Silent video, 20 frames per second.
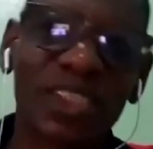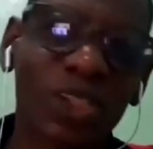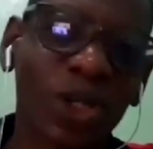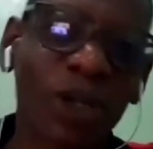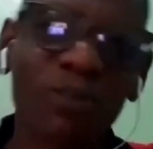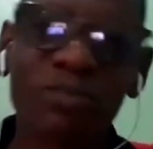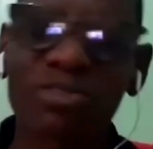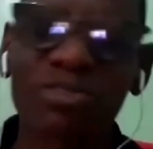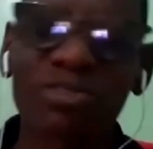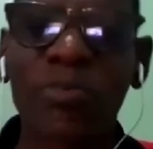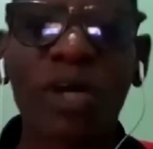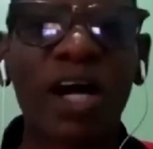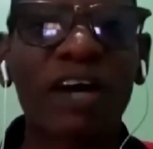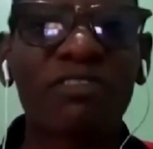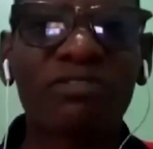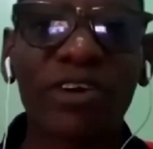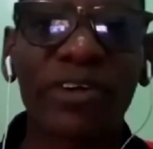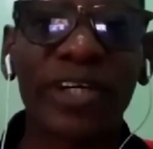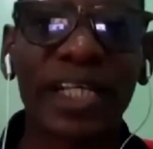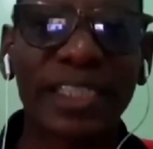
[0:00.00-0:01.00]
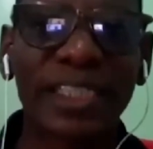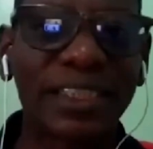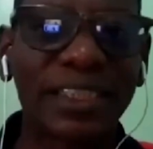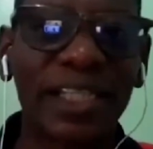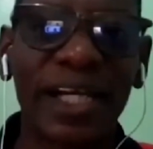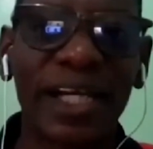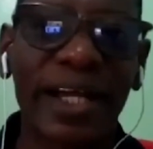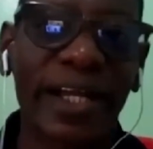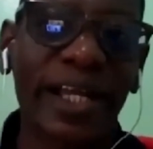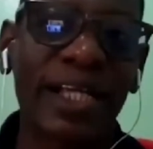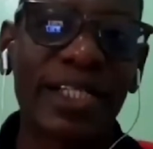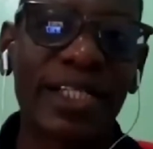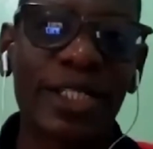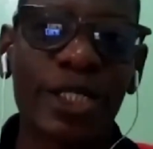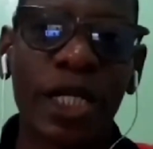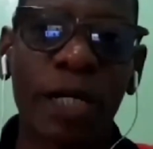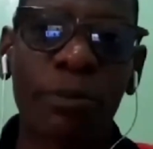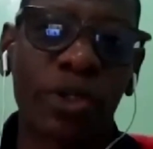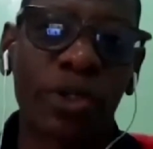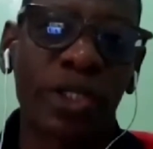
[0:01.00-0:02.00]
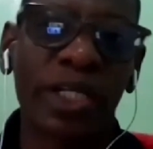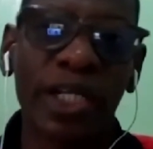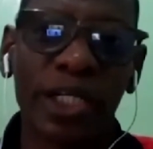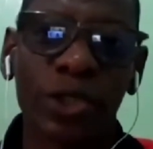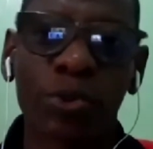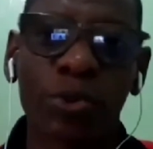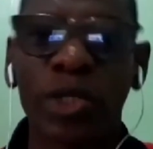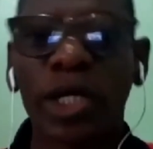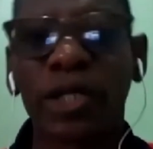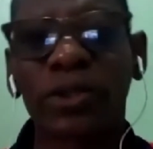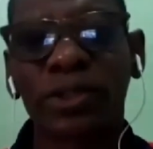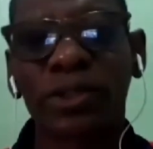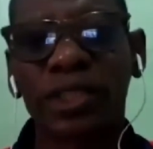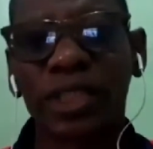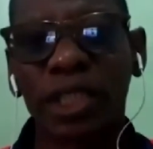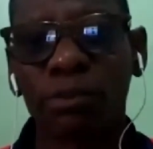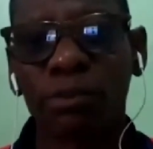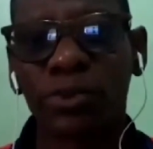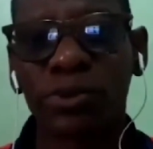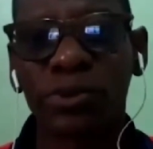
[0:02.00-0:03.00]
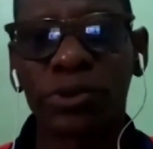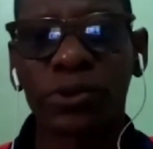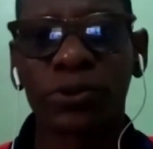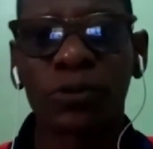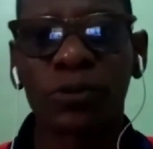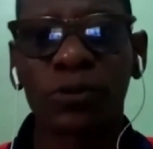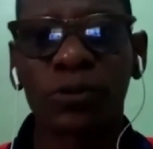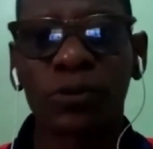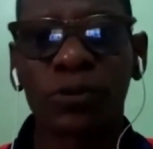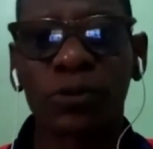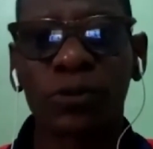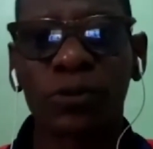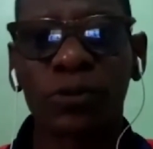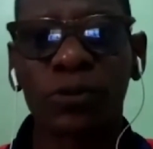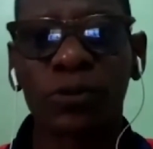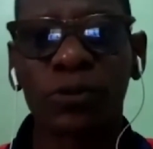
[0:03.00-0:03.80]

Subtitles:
come from our forests here in Nigeria, but yet we are not able to. We've